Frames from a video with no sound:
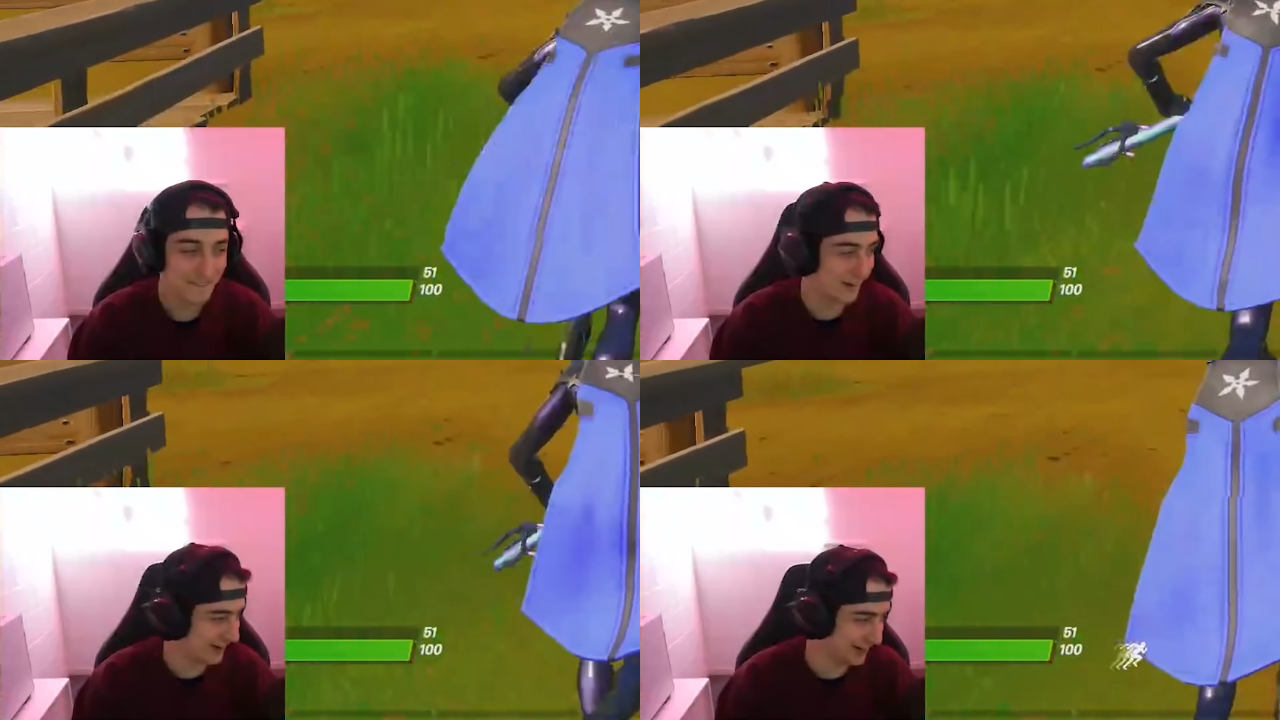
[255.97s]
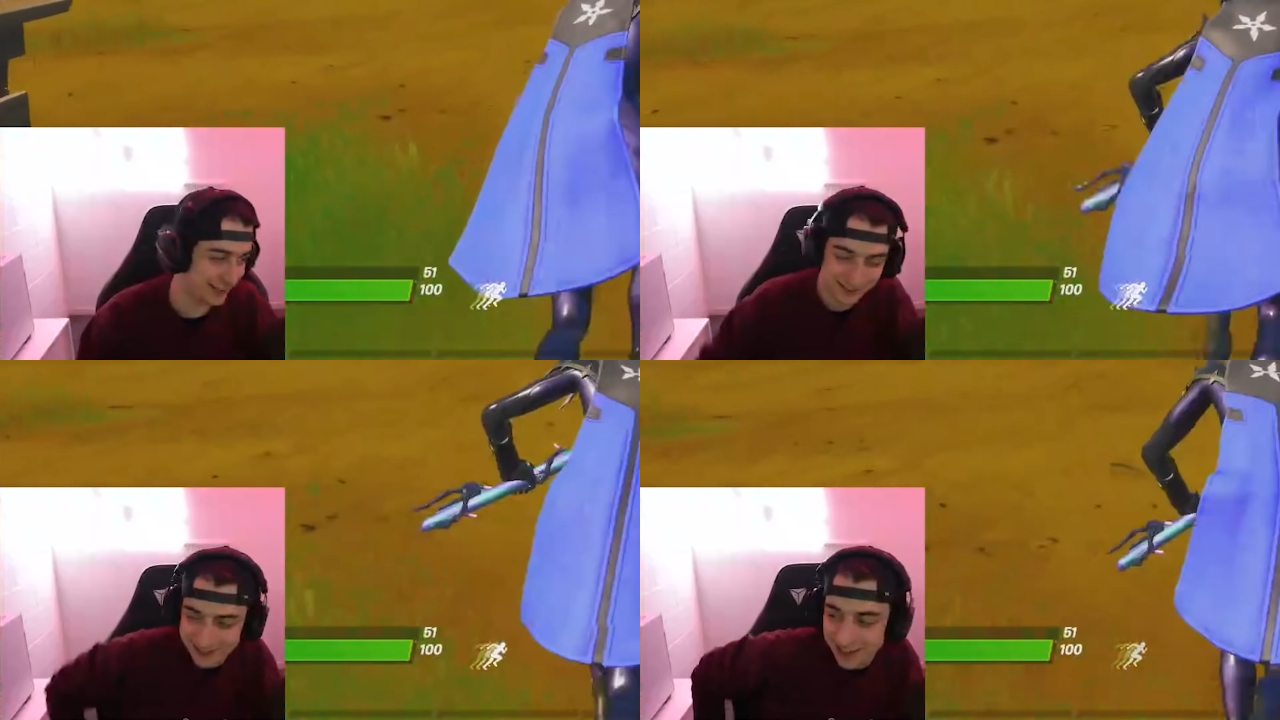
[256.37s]
Do you want to go
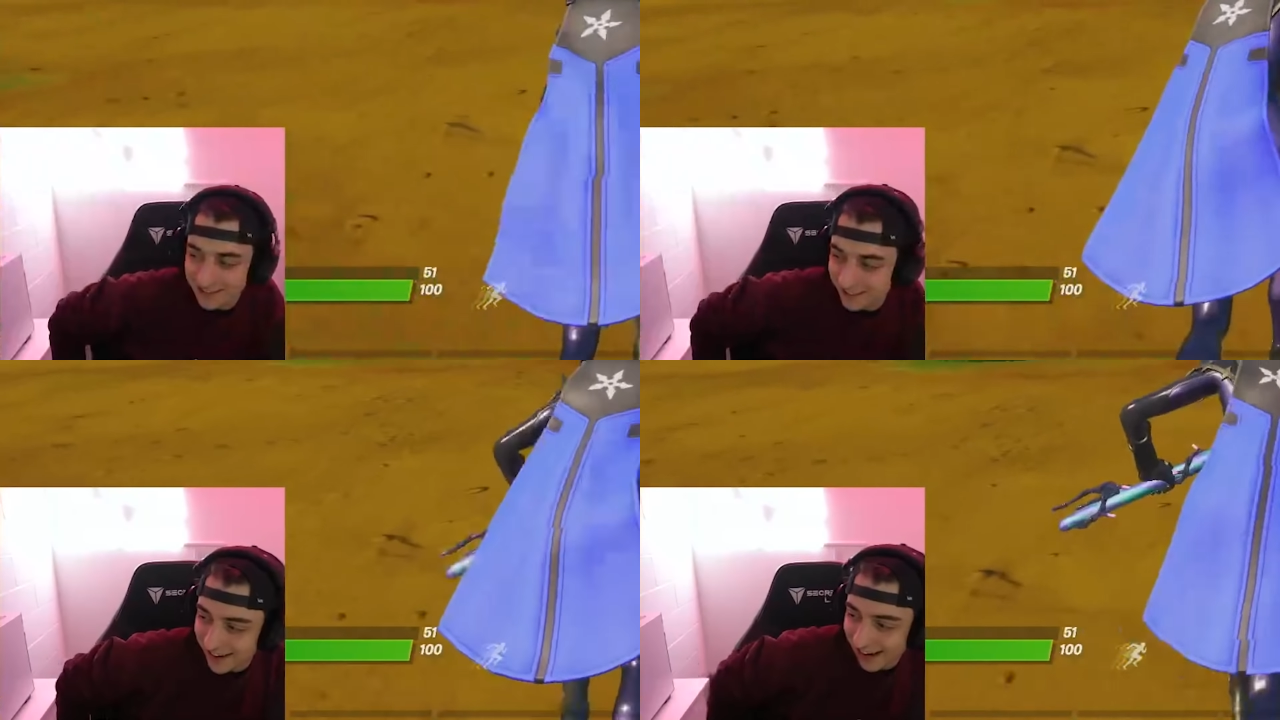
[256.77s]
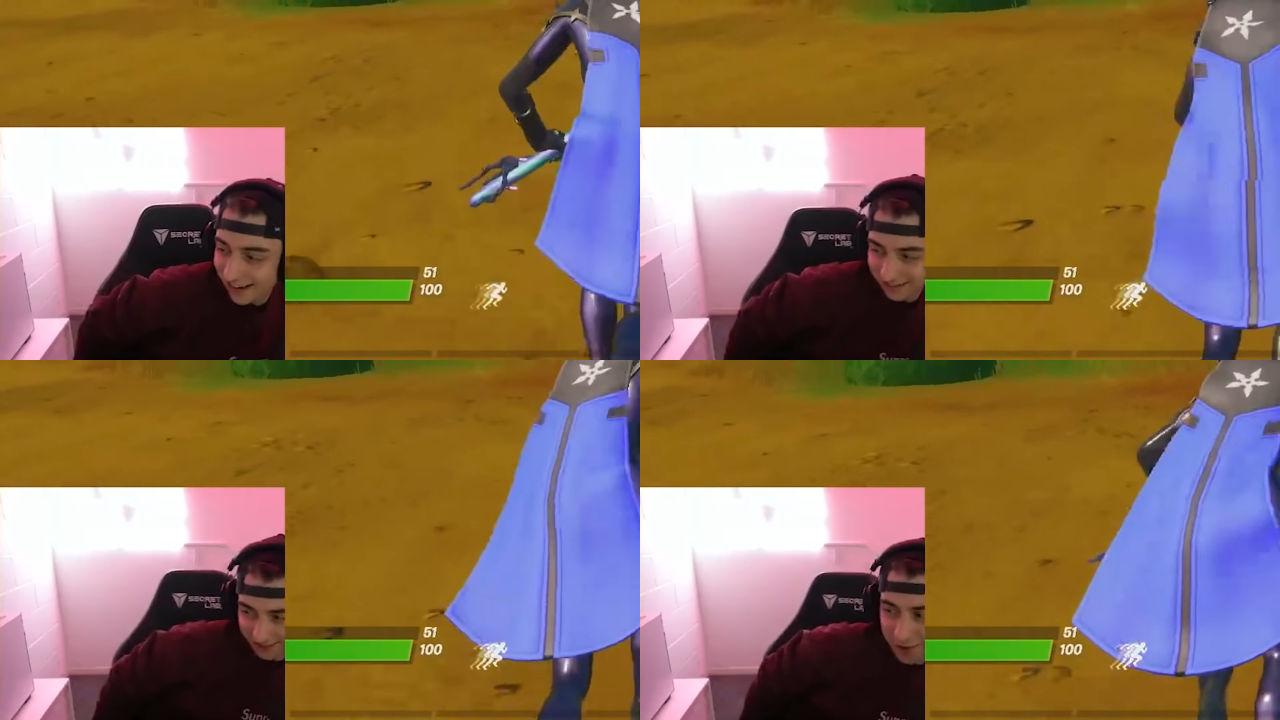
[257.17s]
three times around? I
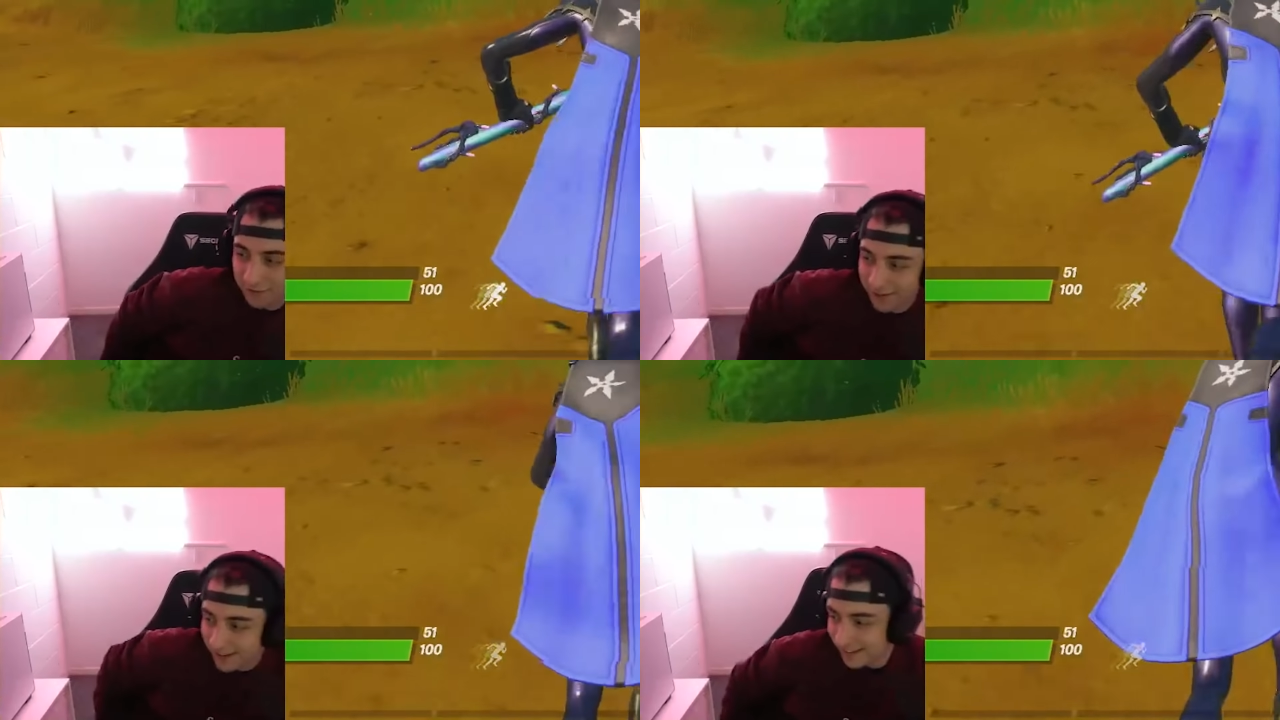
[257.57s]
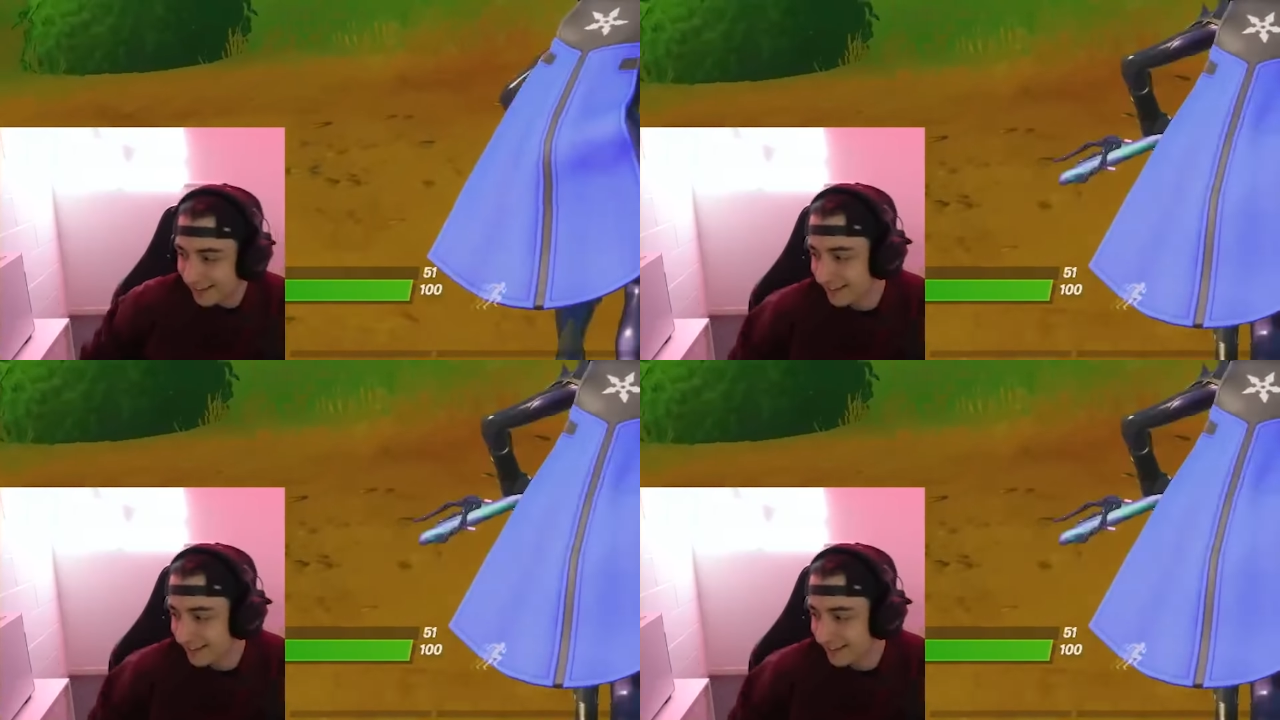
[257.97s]
just go for it. And I